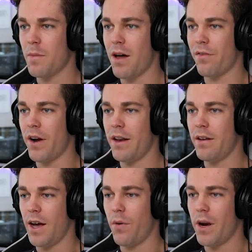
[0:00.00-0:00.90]
Come on,
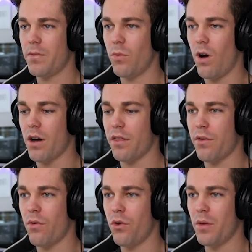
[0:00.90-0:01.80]
friend. I want him to walk
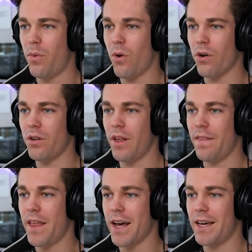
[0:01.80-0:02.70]
through the portal
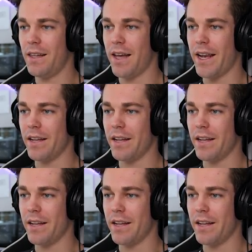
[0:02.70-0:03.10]
and then I can light